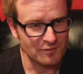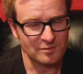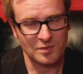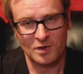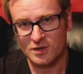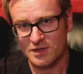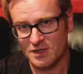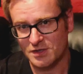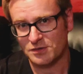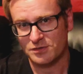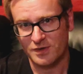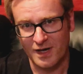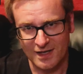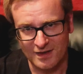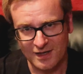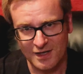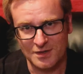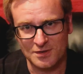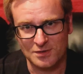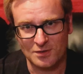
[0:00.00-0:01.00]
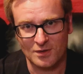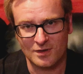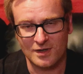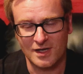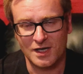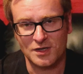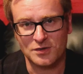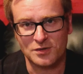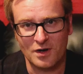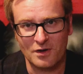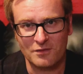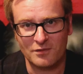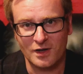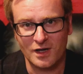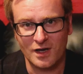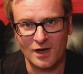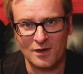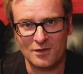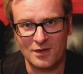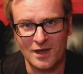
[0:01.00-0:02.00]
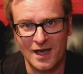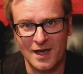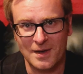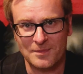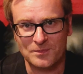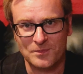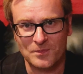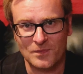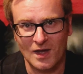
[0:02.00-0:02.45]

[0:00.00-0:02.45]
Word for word: have built this track that you saw in the intro video there.